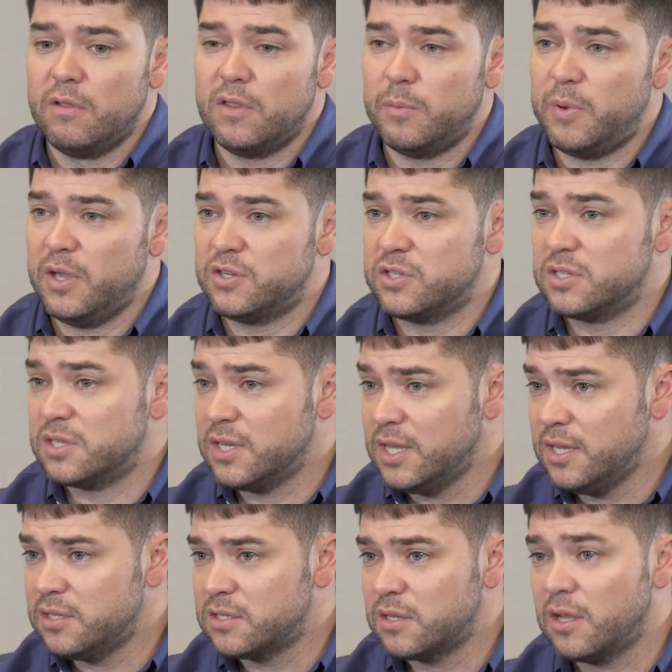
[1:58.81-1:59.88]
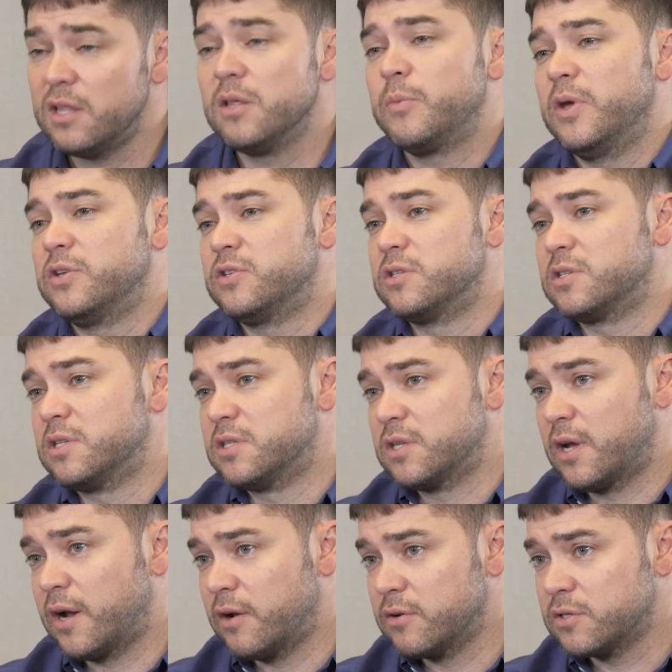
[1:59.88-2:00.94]
the patient's needs and the patient's
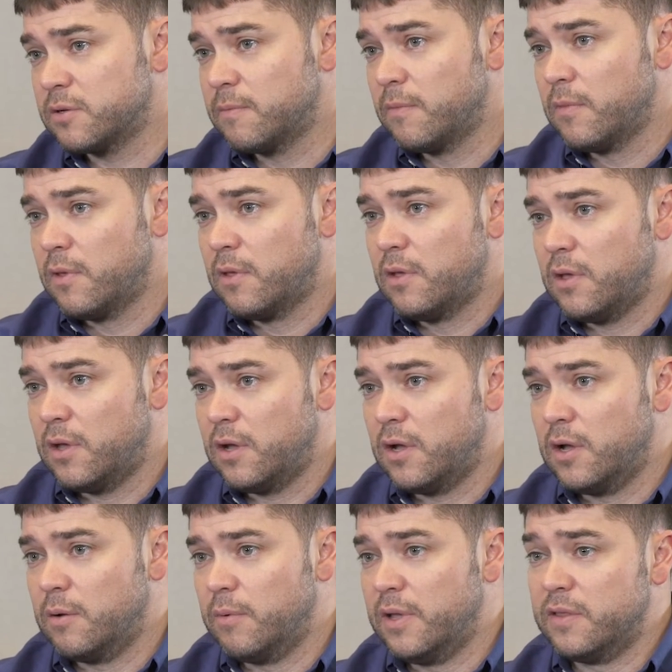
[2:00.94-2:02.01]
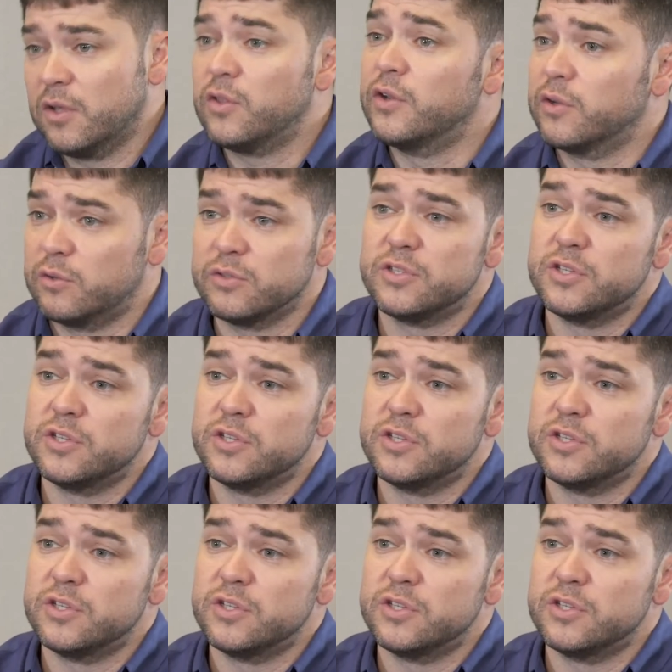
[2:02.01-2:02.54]
desires and the clinical